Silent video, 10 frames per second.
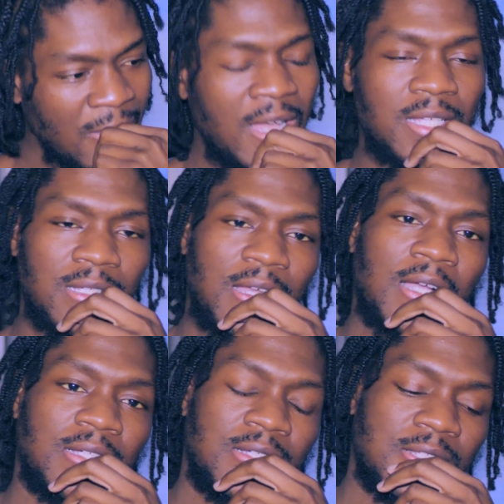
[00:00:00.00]
I could
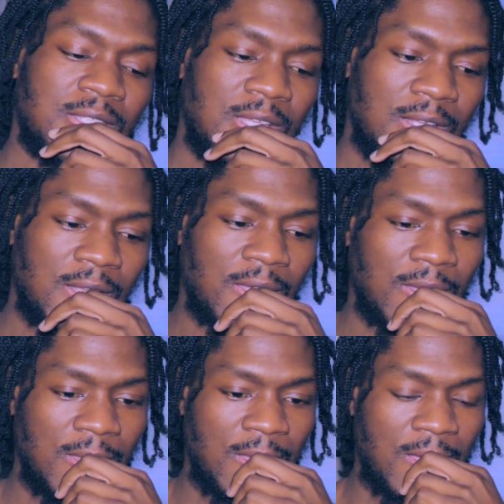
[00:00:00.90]
understand that.
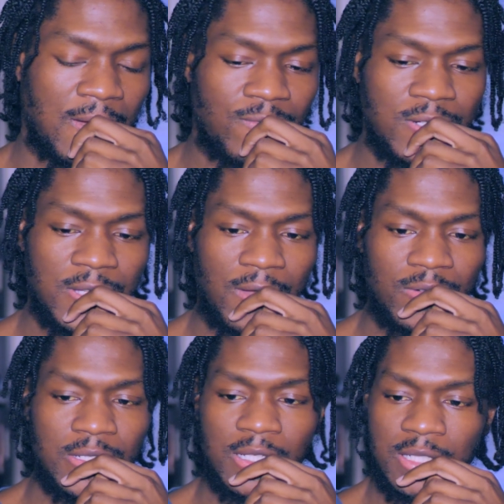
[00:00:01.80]
I really
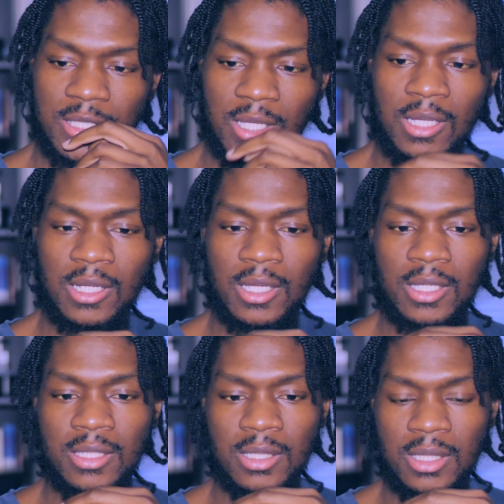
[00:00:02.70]
can understand that.
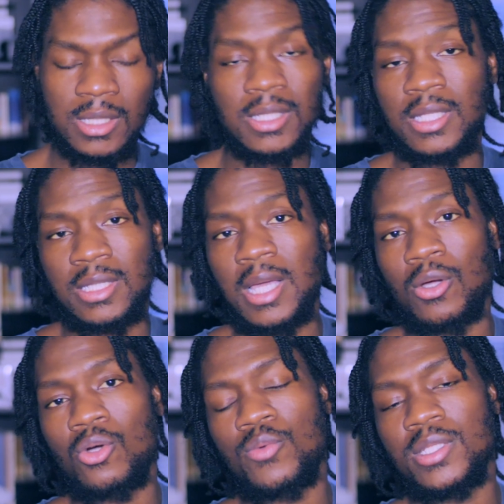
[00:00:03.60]
And it's because it's
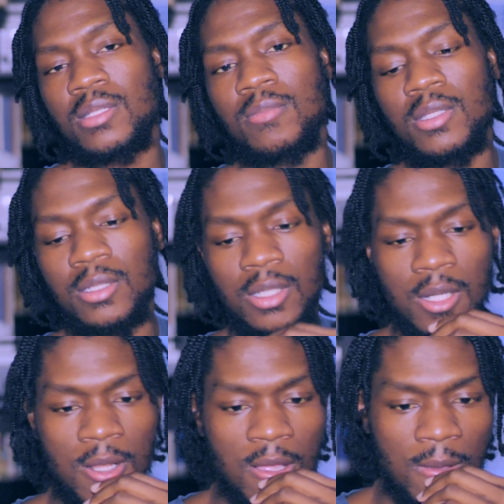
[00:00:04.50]
not always the men,
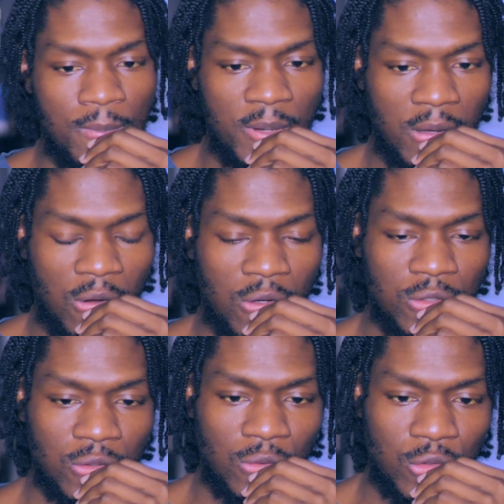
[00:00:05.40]
but
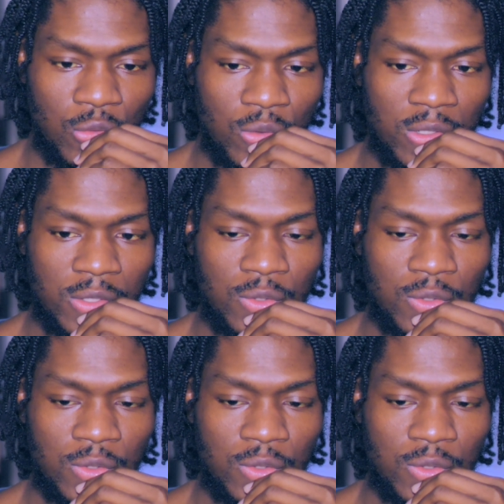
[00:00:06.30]
also to